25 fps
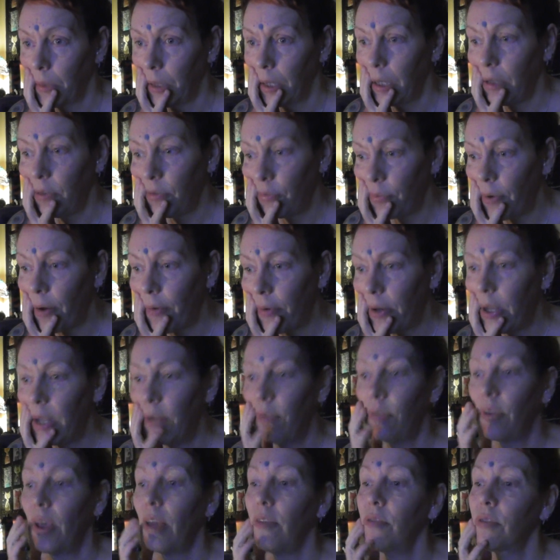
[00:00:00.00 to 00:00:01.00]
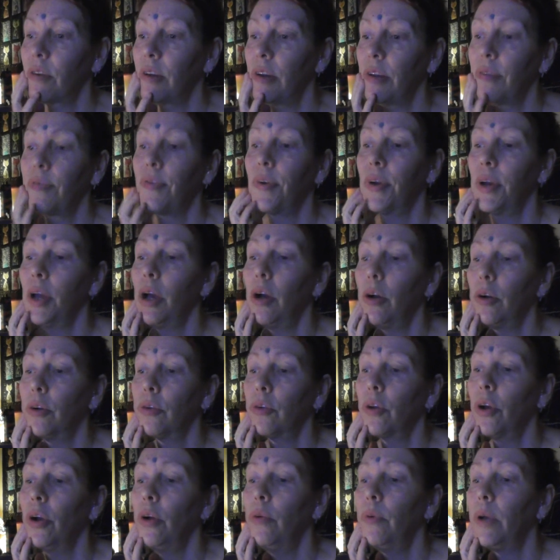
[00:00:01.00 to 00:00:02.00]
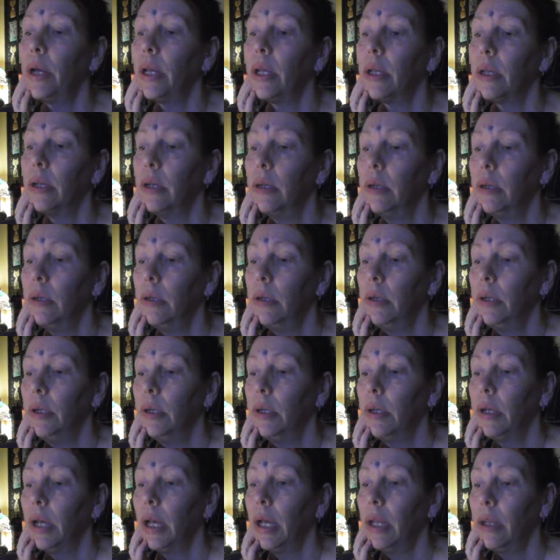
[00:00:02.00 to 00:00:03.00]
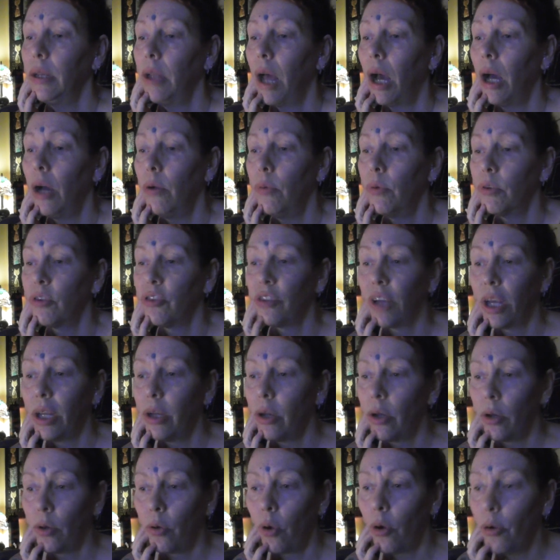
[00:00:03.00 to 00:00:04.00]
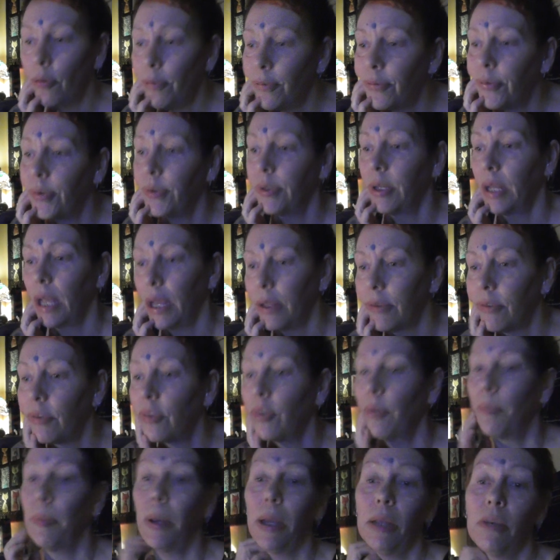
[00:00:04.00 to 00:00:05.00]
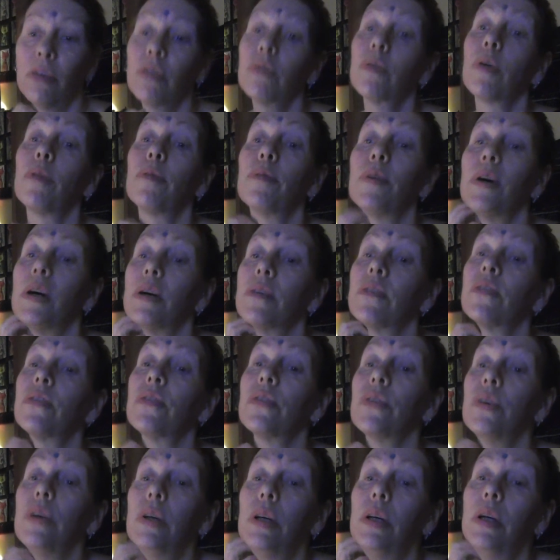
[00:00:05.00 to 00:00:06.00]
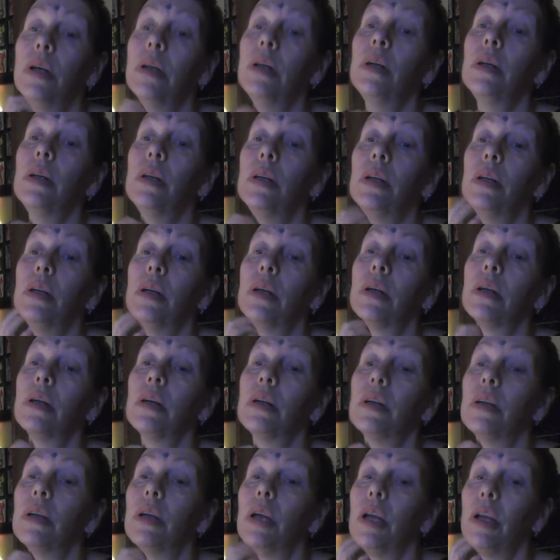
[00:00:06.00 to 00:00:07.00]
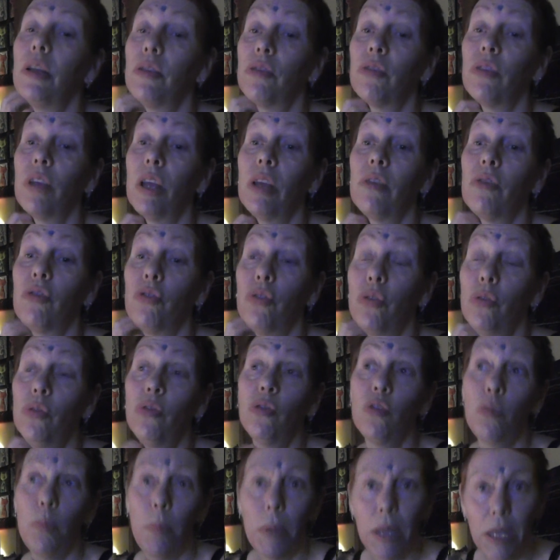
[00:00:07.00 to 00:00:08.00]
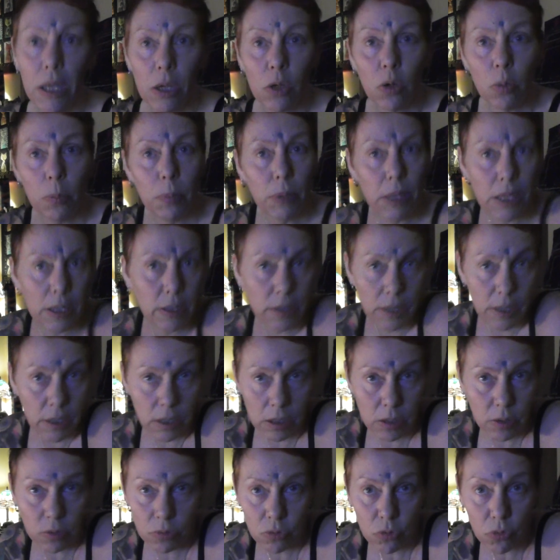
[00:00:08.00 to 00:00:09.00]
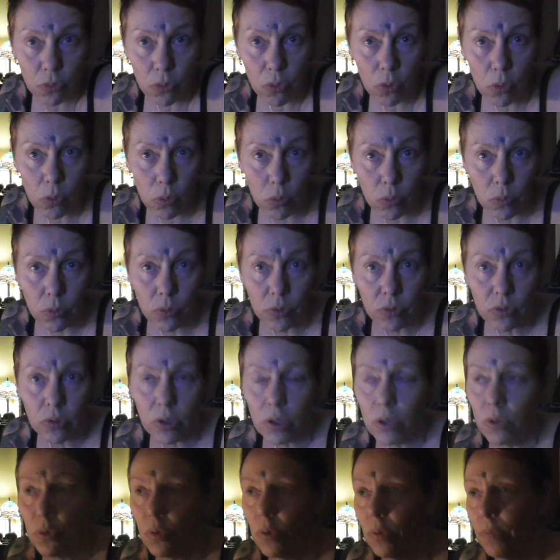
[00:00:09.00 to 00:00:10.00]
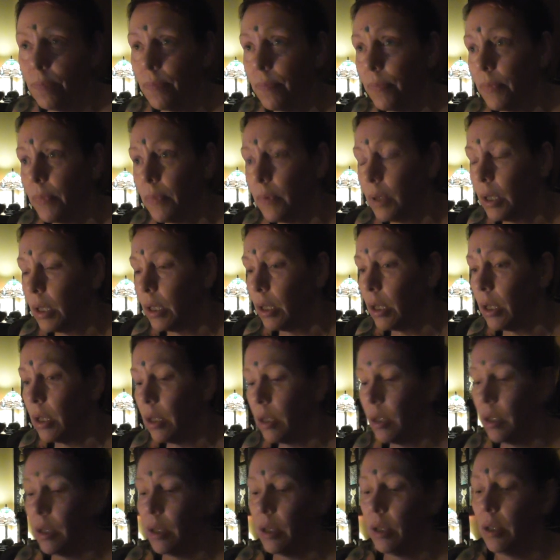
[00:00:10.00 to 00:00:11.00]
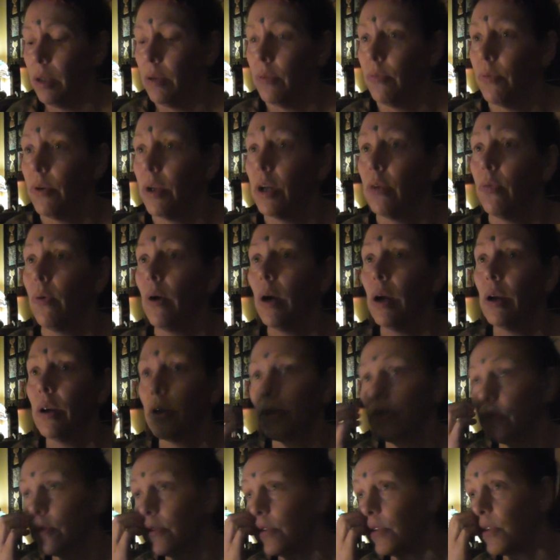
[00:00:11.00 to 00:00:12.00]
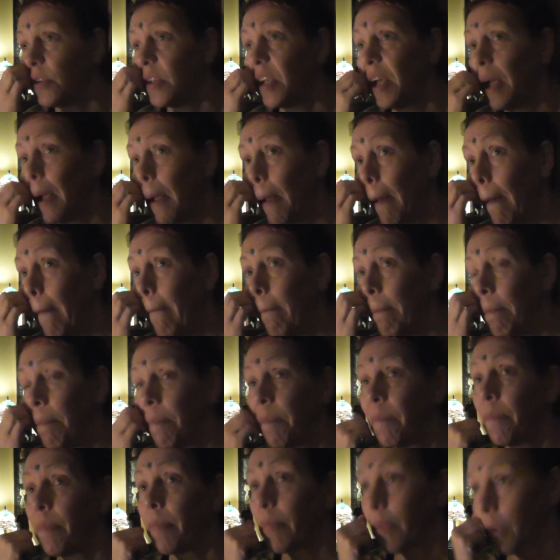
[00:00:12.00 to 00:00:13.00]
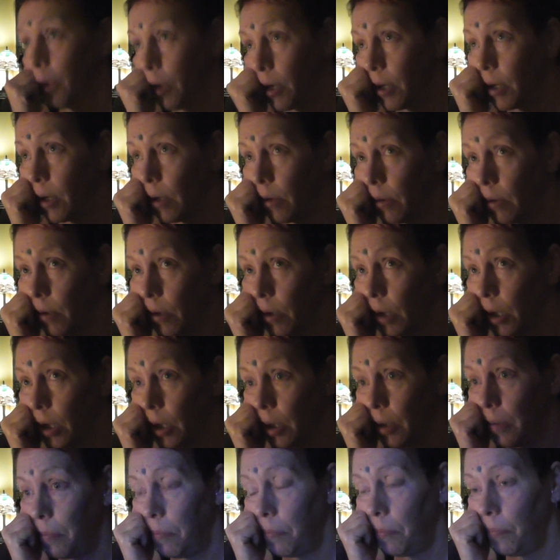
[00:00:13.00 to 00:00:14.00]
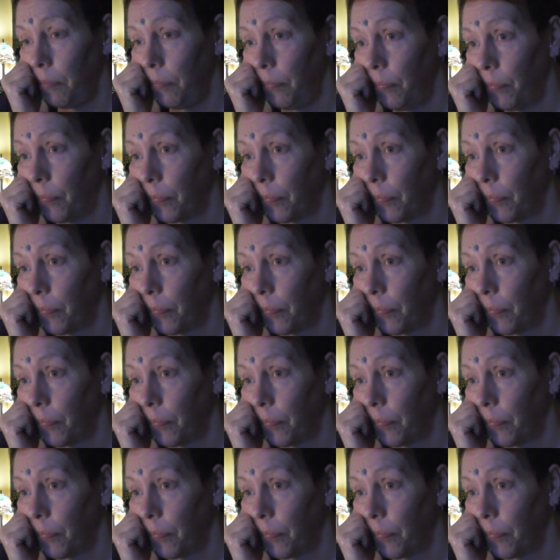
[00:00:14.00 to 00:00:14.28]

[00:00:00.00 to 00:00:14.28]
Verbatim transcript: It's very intense and it's very hard going. And our shadow often gets the better of us. It's, it's used to being completely in control. So it requires um,